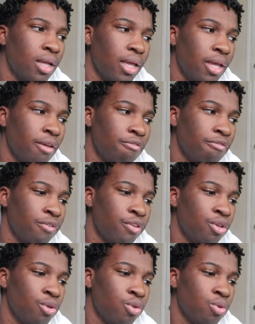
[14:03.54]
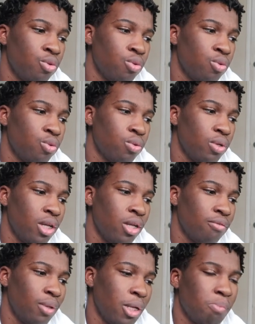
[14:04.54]
if
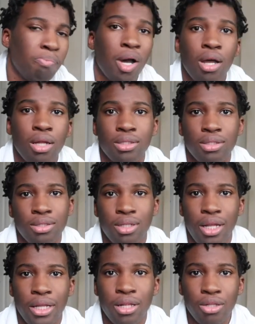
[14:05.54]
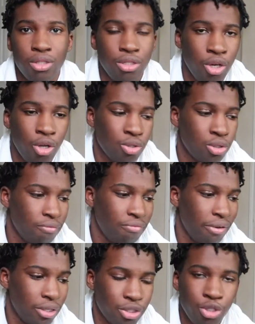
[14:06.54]
like bonds, like, you know,
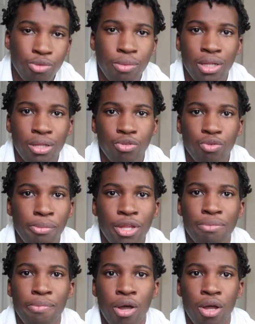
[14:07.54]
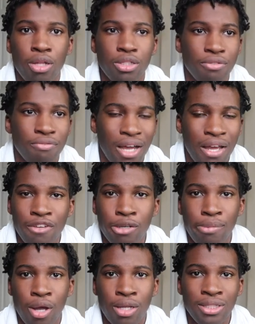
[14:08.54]
2 month, 3 month bonds, 5-year
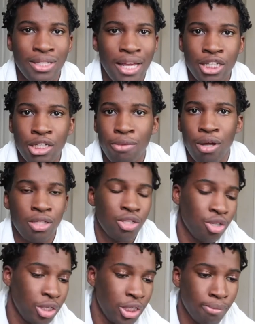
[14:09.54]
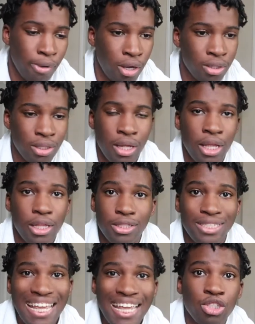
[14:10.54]
bonds, 10-year bonds, 30-year bonds.
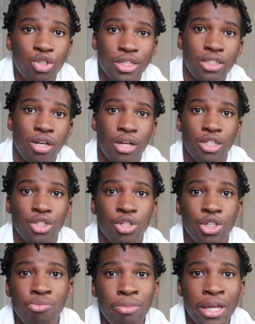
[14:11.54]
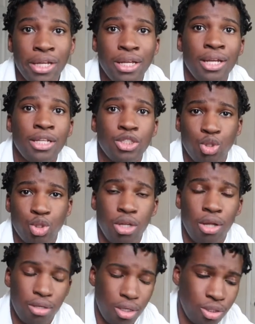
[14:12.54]
There's interest on it, so you'll make
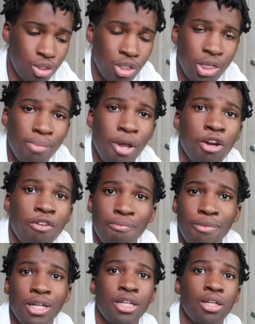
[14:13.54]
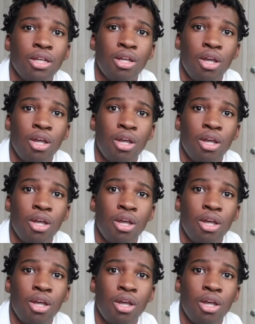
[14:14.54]
a certain amount of money